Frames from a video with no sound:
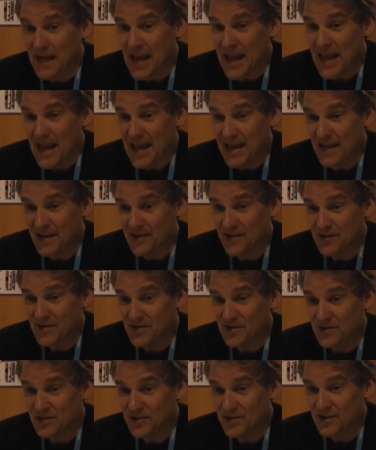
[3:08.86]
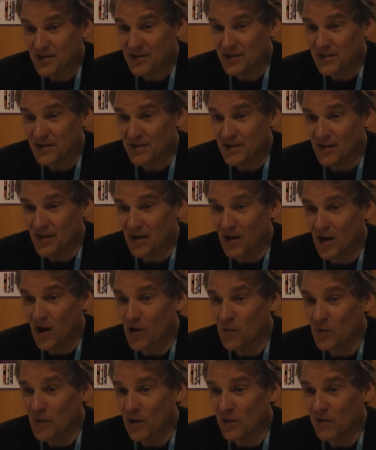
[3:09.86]
And
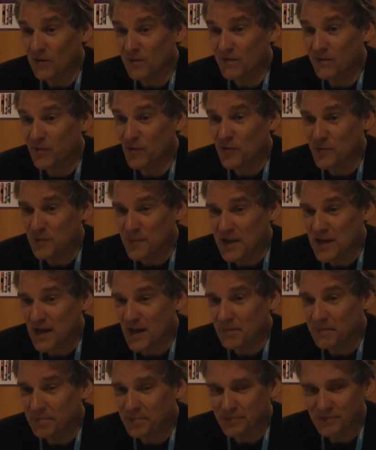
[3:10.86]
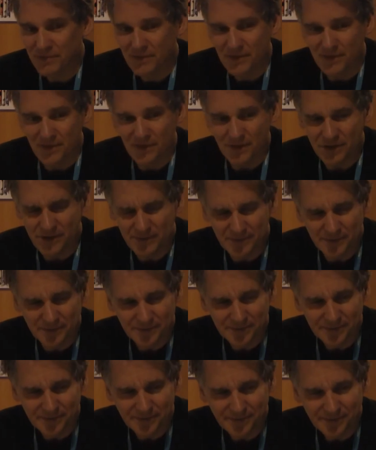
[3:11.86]
Hartwell phoned me up
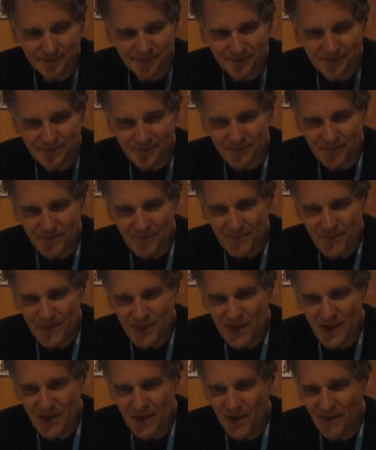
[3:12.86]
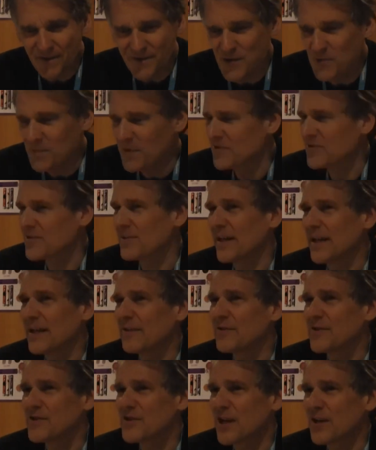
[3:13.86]
a few months
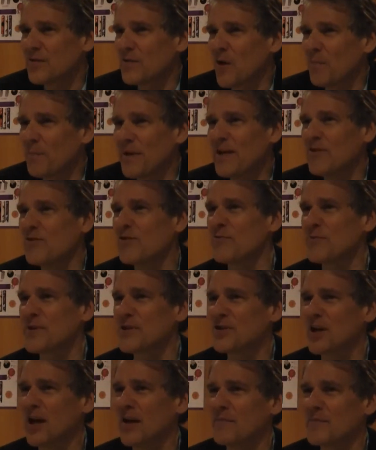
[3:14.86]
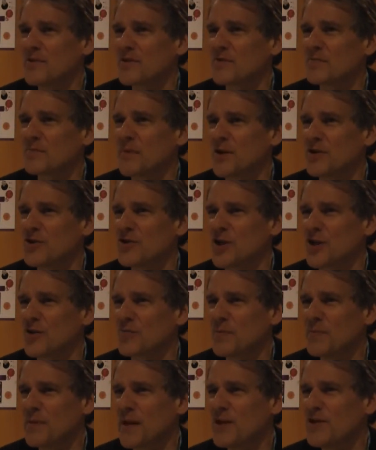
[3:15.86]
later and said, well, I'll pay you 3 times as much as
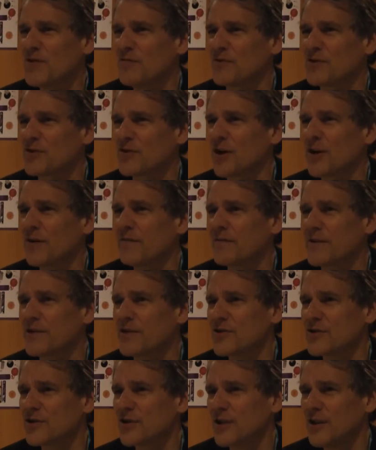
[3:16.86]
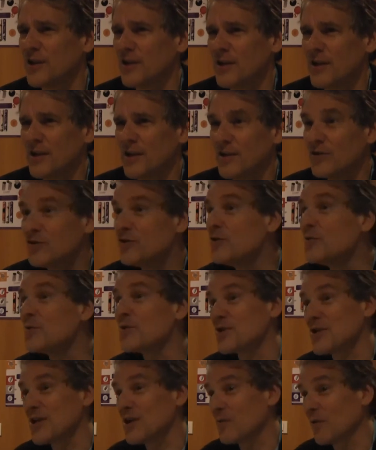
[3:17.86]
we paid you for Starfish to do
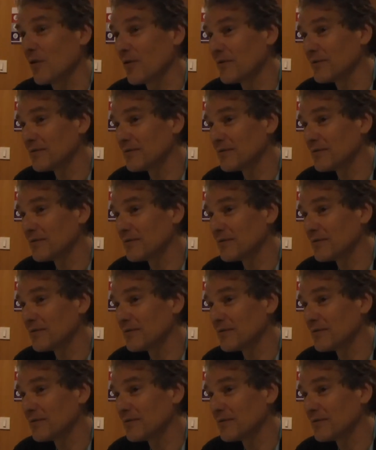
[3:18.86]
a sequel.